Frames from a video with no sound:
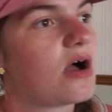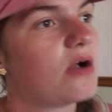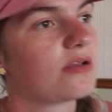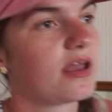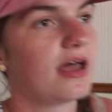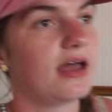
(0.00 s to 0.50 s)
all
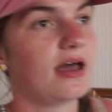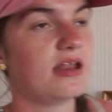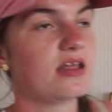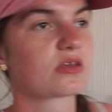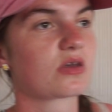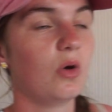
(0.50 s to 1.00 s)
day, and
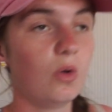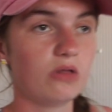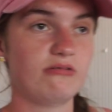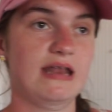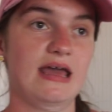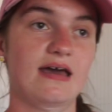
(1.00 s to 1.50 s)
it's
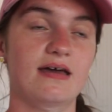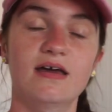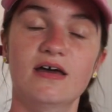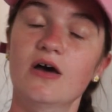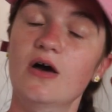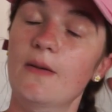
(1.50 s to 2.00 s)
cooler in here,
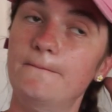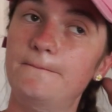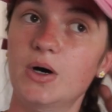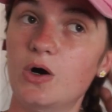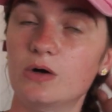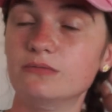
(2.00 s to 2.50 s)

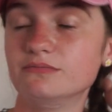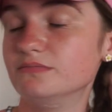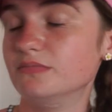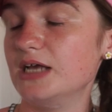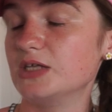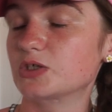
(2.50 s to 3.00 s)
but
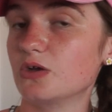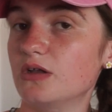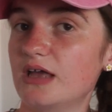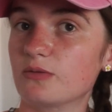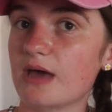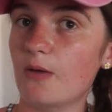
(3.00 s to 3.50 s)
it's gonna
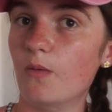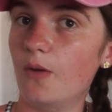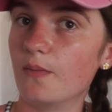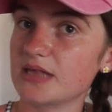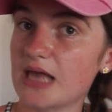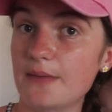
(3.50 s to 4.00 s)
end up getting warm
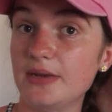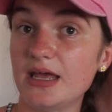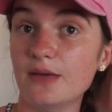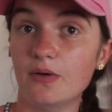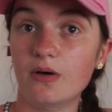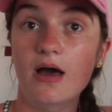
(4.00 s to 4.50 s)
because I'm in here,
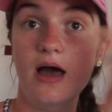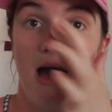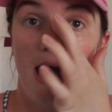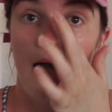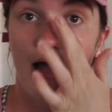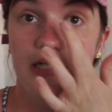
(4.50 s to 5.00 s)
but
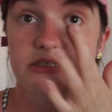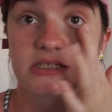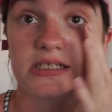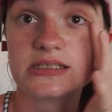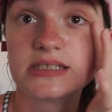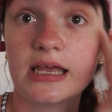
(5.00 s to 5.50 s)
as you
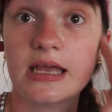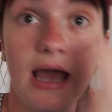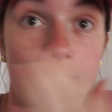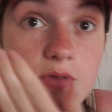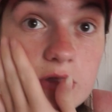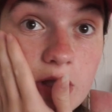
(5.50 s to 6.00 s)
can see,
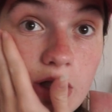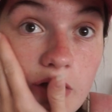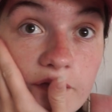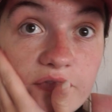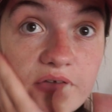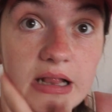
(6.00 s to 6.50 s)
I'm so
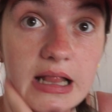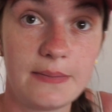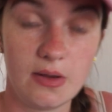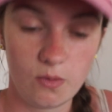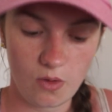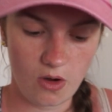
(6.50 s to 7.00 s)

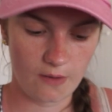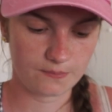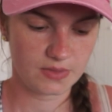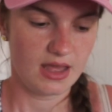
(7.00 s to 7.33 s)
flipping warm.